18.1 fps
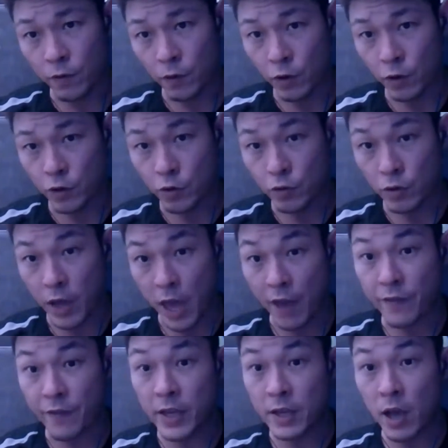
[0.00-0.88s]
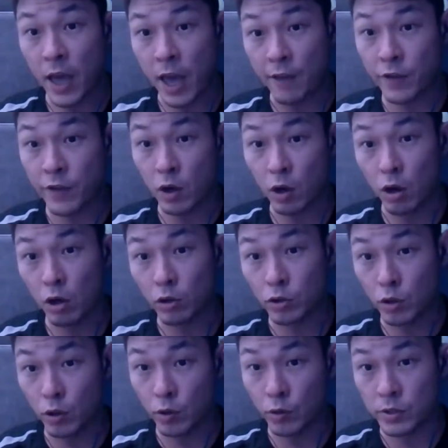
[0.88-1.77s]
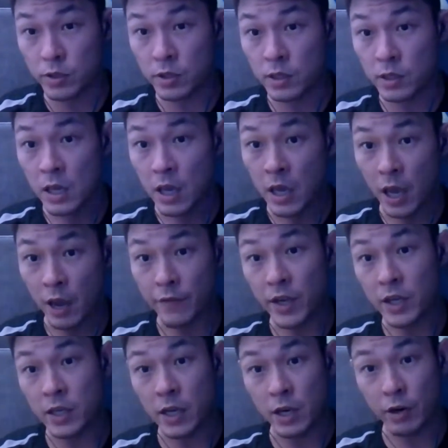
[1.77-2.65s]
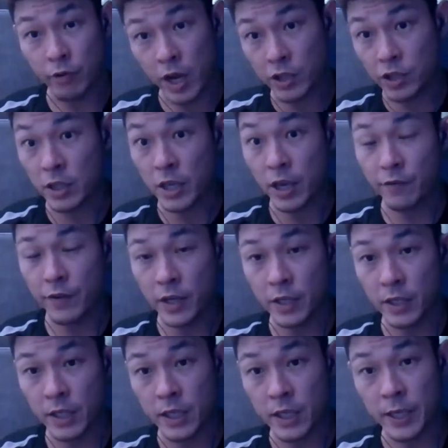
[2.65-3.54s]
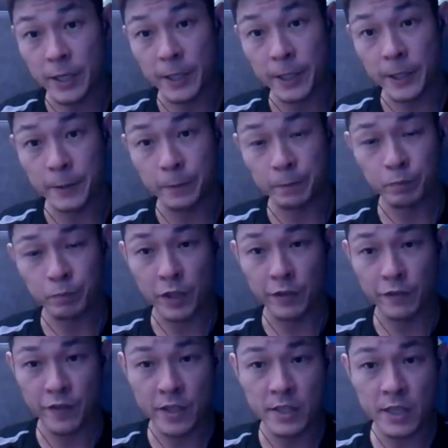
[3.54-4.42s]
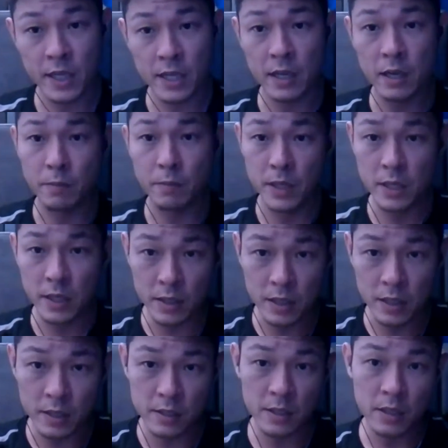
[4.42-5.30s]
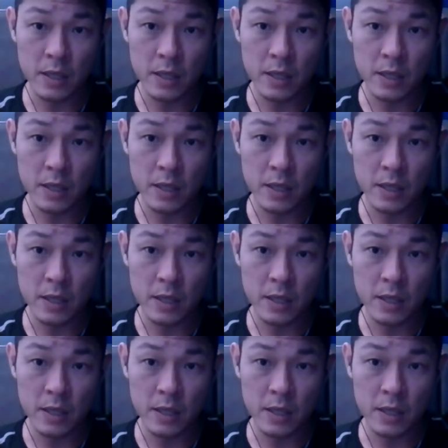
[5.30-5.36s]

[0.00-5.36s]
you. Having all those, having the aggression, having the physical abilities,